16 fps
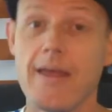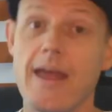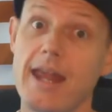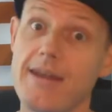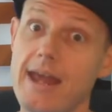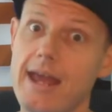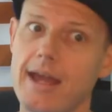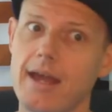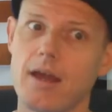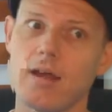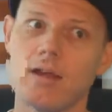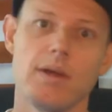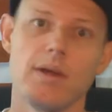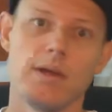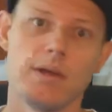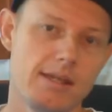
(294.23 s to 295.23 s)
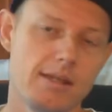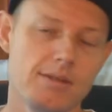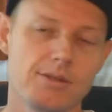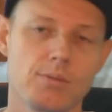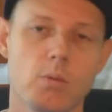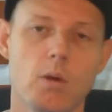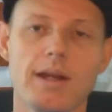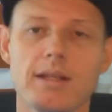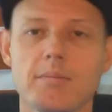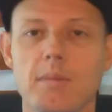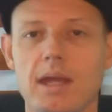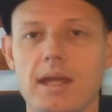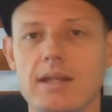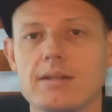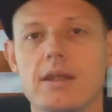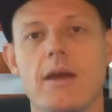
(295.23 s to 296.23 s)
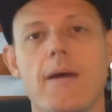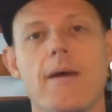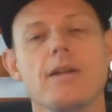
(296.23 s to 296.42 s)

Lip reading: and now his running mate